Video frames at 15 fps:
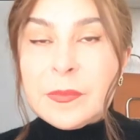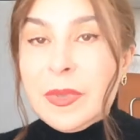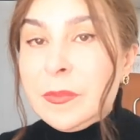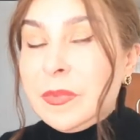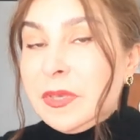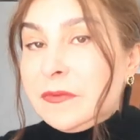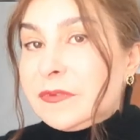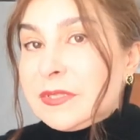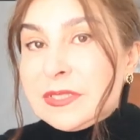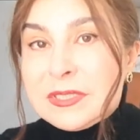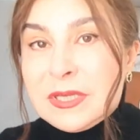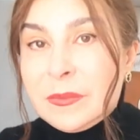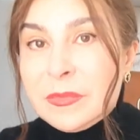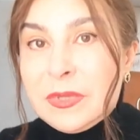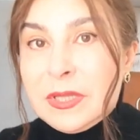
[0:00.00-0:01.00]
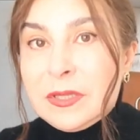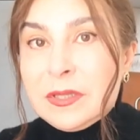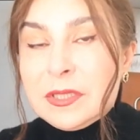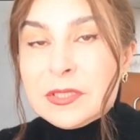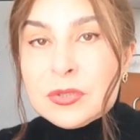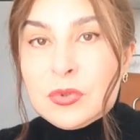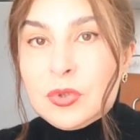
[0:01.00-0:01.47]
maybe even something
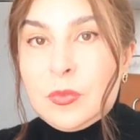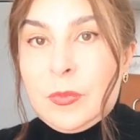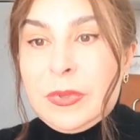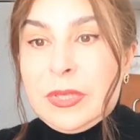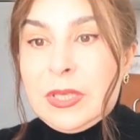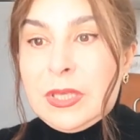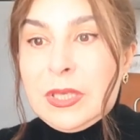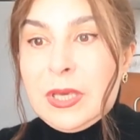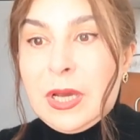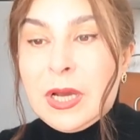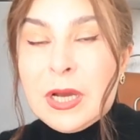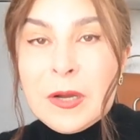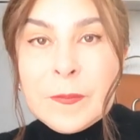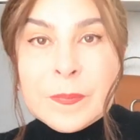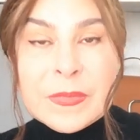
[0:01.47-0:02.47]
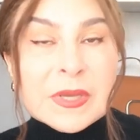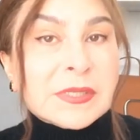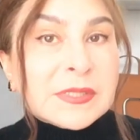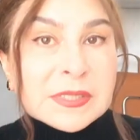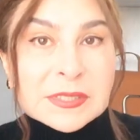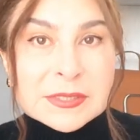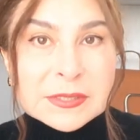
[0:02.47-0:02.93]
that could be um, a
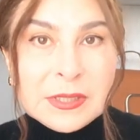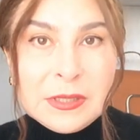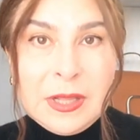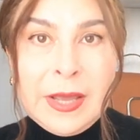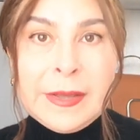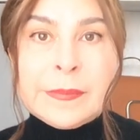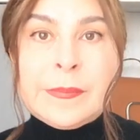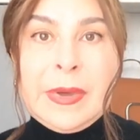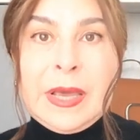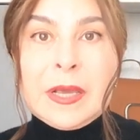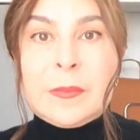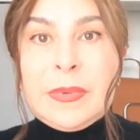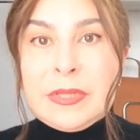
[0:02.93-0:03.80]
seasonal handbag.